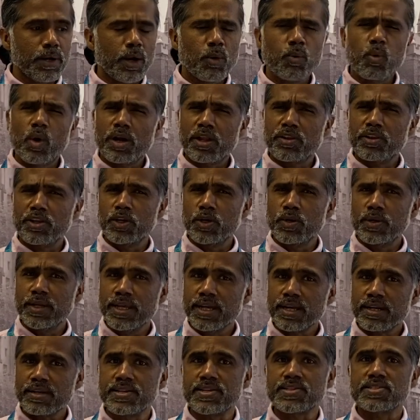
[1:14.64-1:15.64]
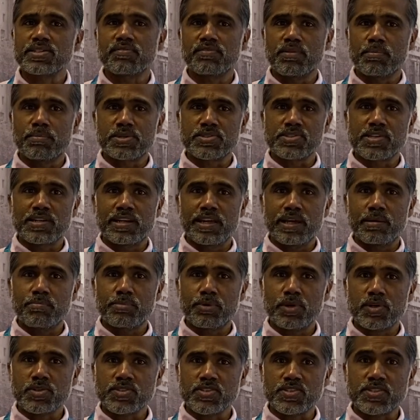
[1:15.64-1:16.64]
what are the uniqueness of the Brazilian
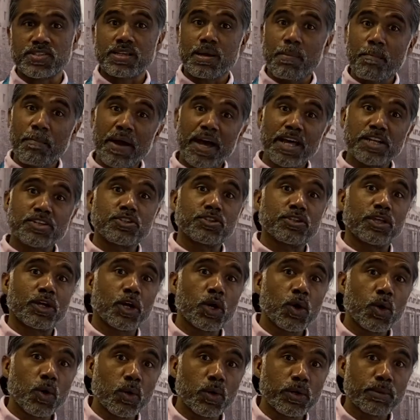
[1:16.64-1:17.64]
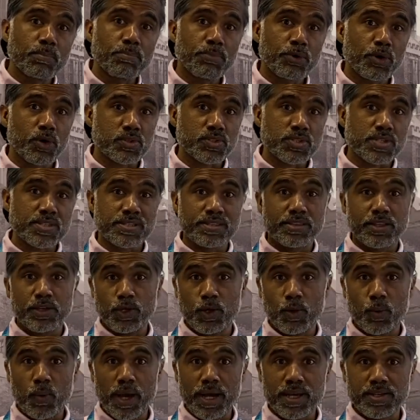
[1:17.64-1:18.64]
process compared to the corn process in the
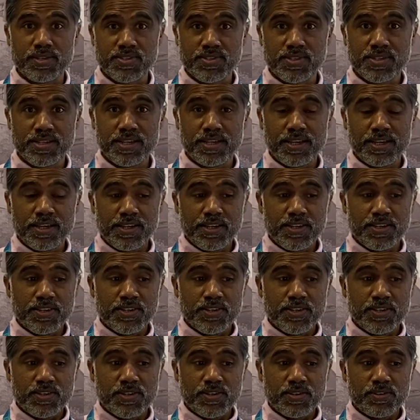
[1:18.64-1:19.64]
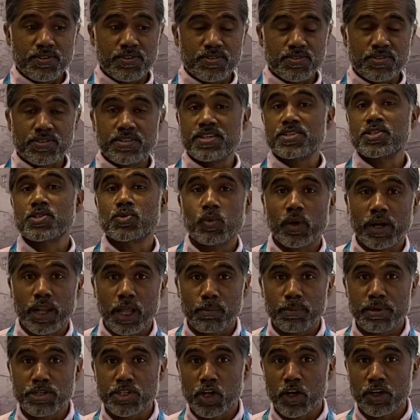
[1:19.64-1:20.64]
US? So this is what I'll
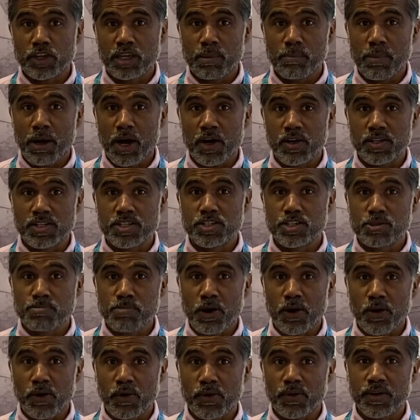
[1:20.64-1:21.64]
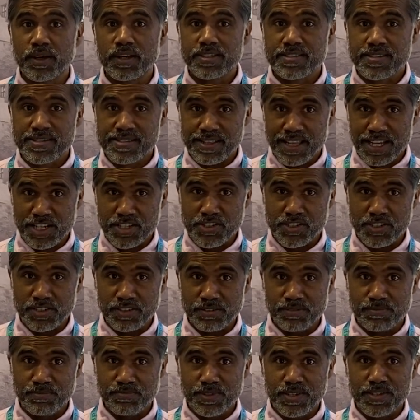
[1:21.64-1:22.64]
be talking about tomorrow's lecture.
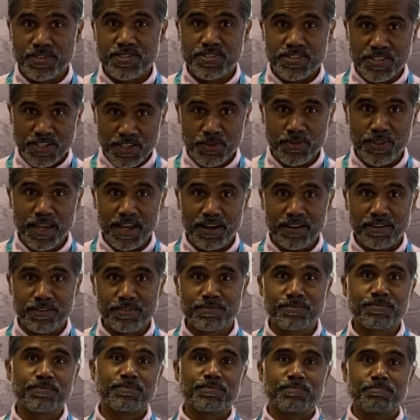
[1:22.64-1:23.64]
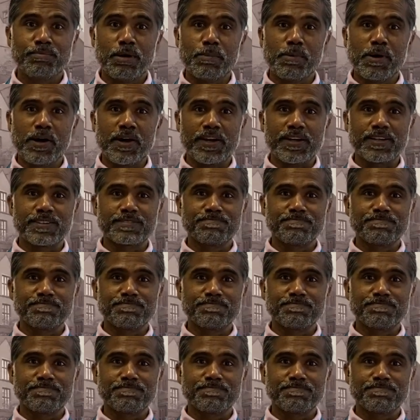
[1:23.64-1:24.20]
See you there. Bye-bye.